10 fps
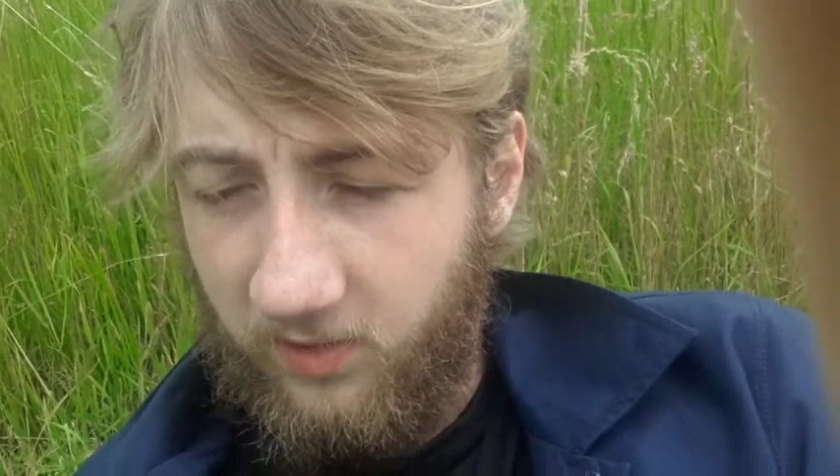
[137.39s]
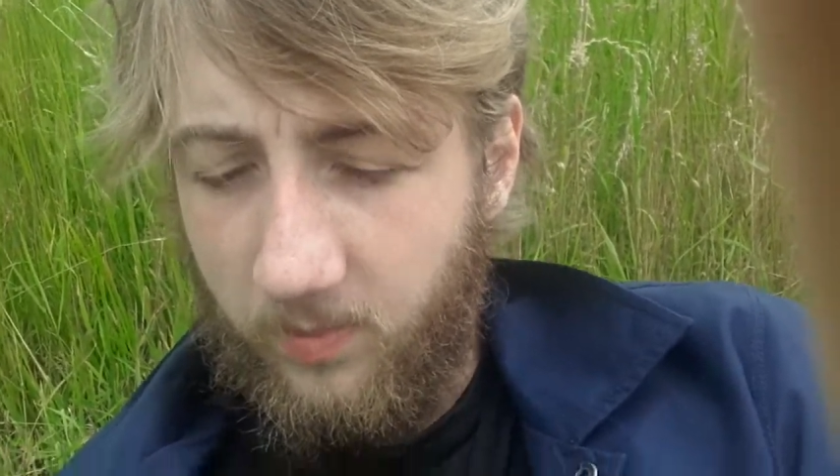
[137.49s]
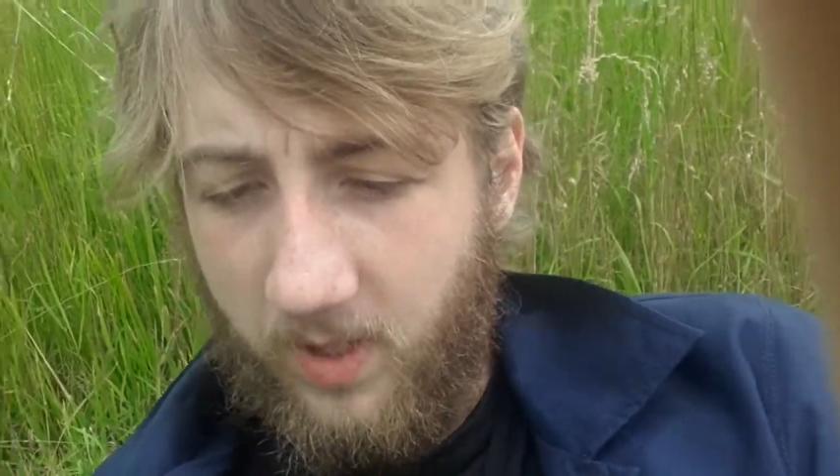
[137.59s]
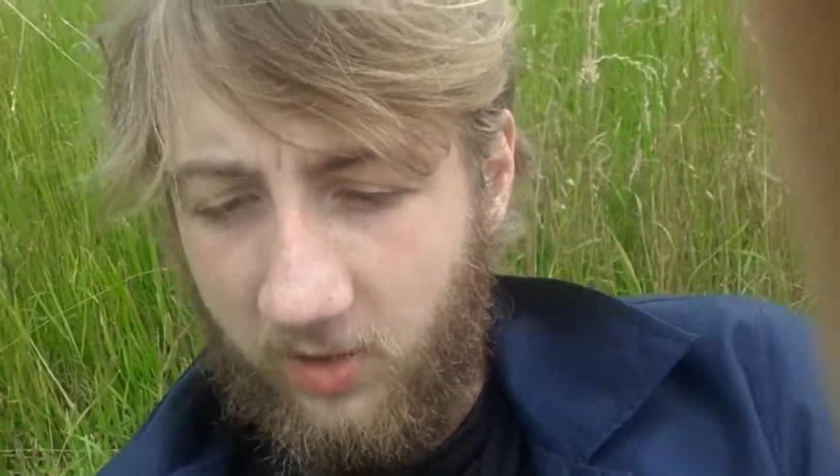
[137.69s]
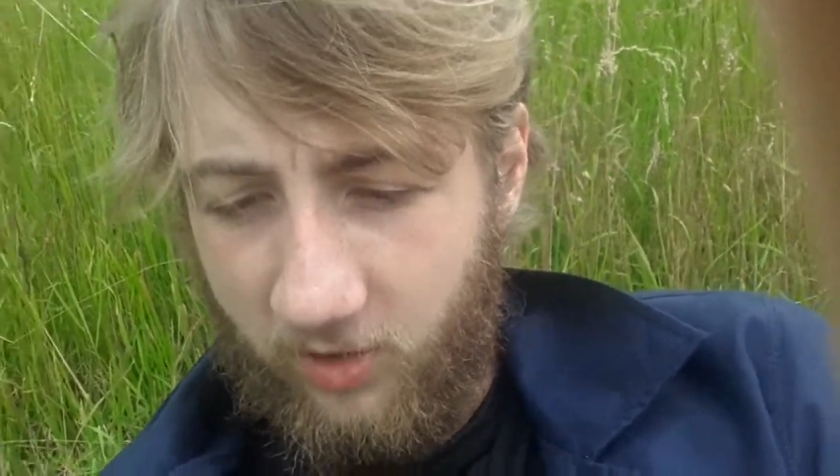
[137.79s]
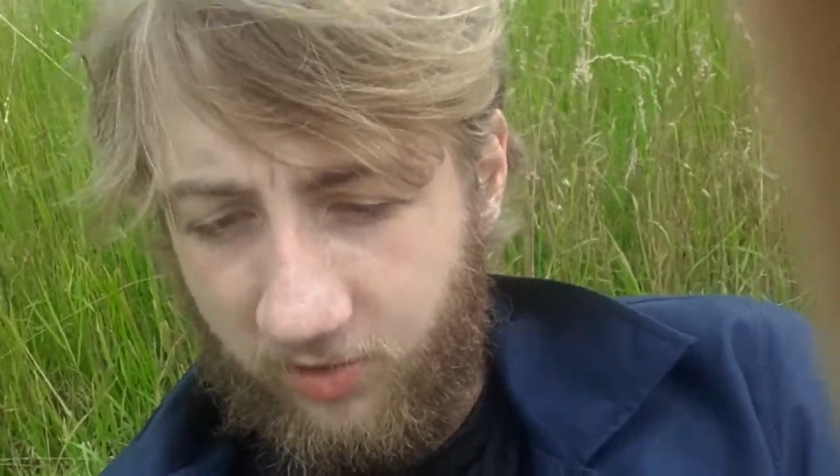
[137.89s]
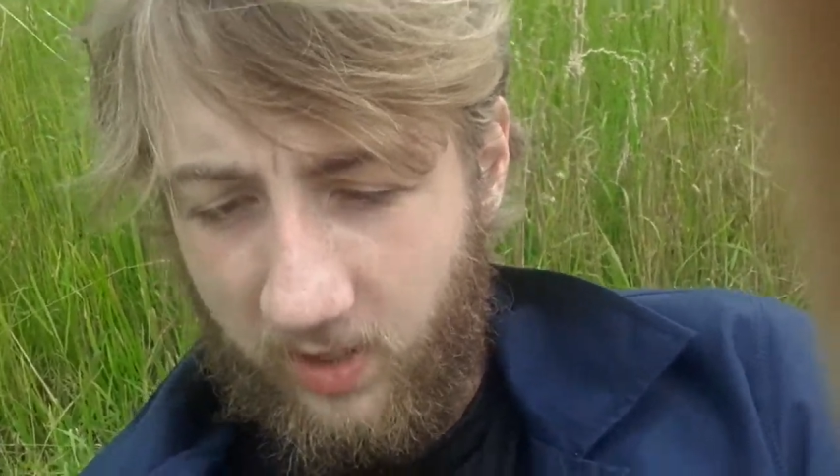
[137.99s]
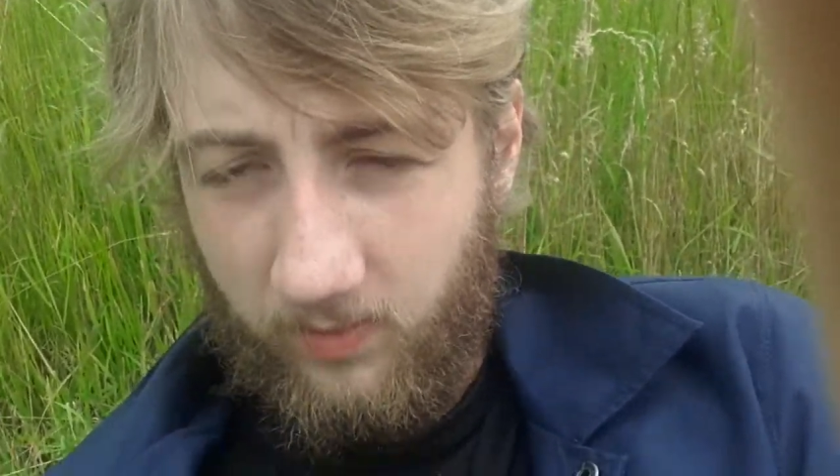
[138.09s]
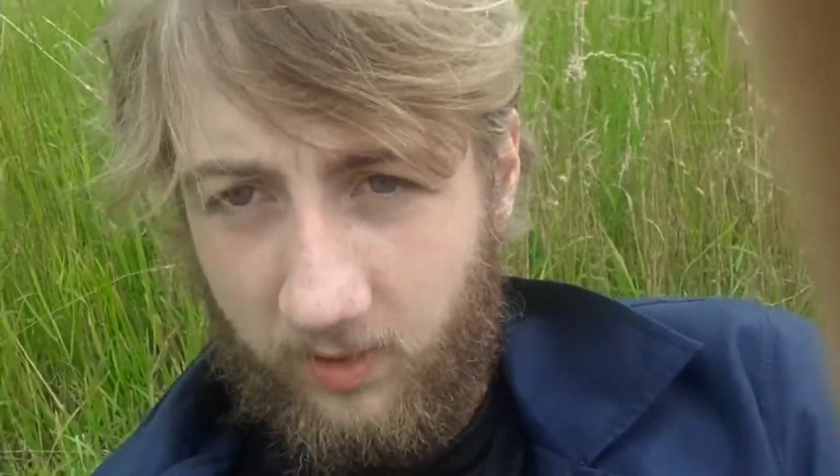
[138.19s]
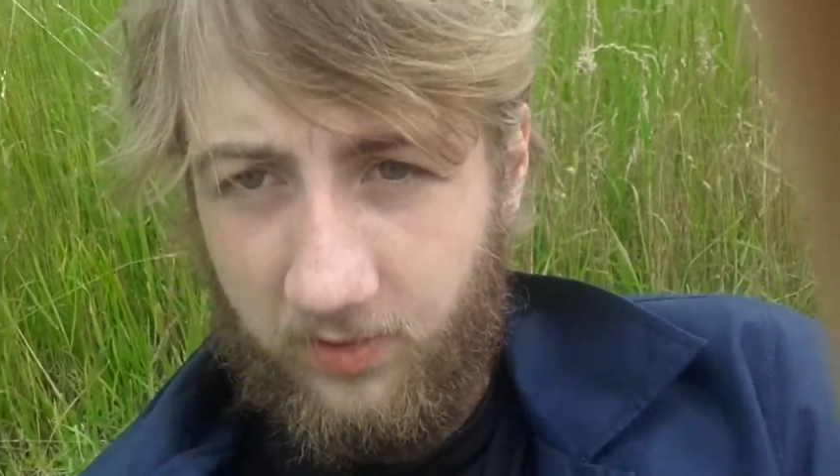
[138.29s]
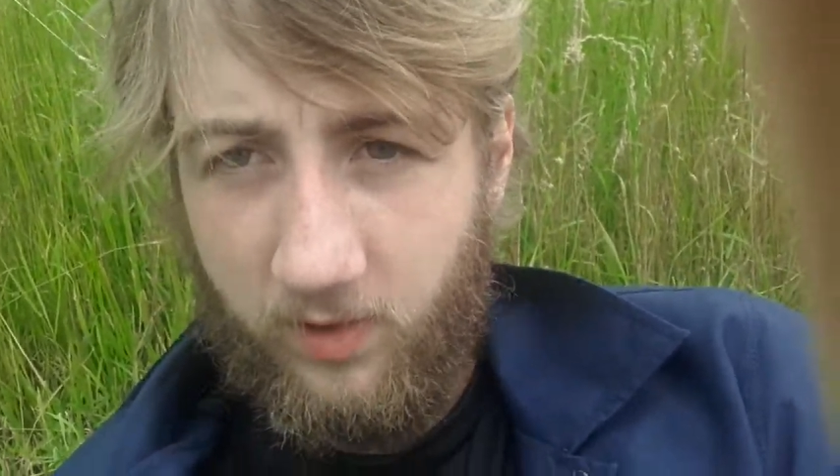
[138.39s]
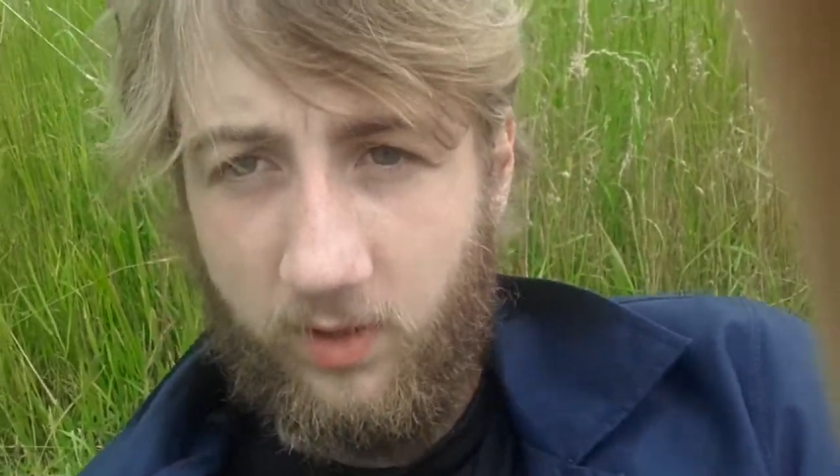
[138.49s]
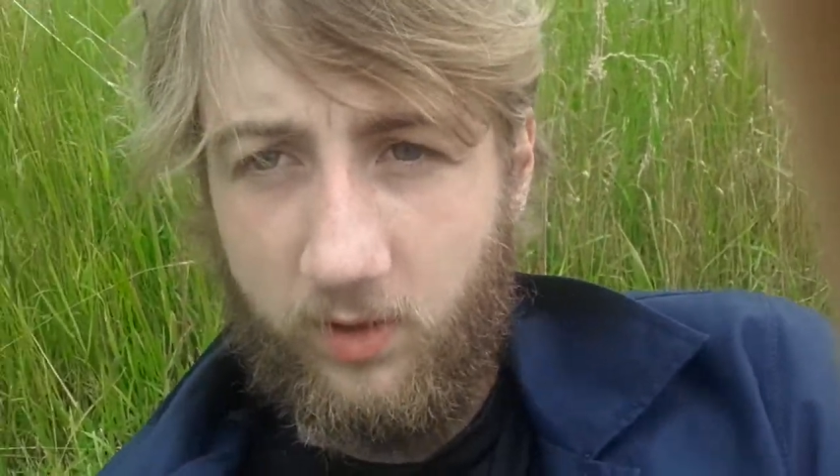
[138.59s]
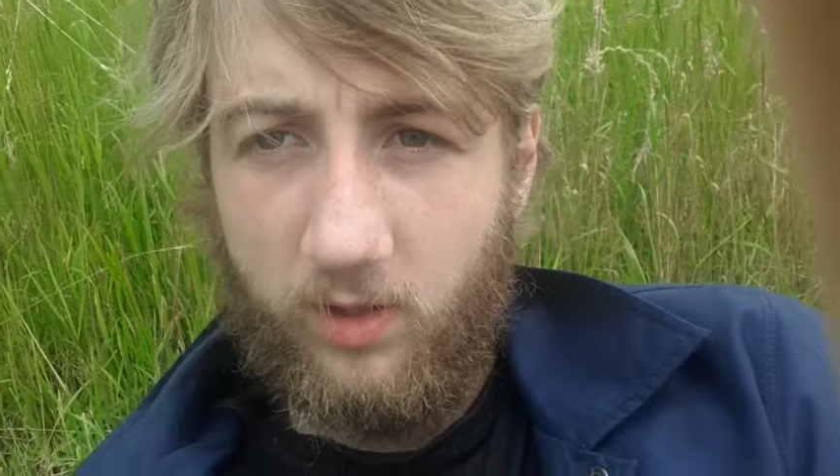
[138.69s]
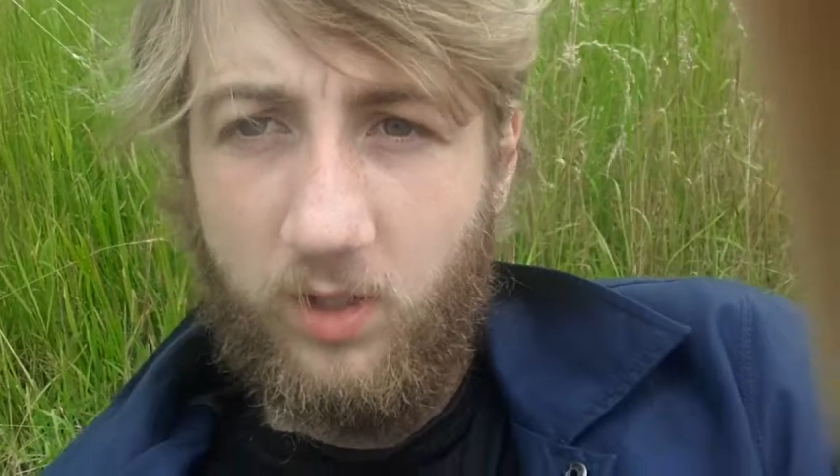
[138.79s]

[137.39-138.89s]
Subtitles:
subconscious level, it's the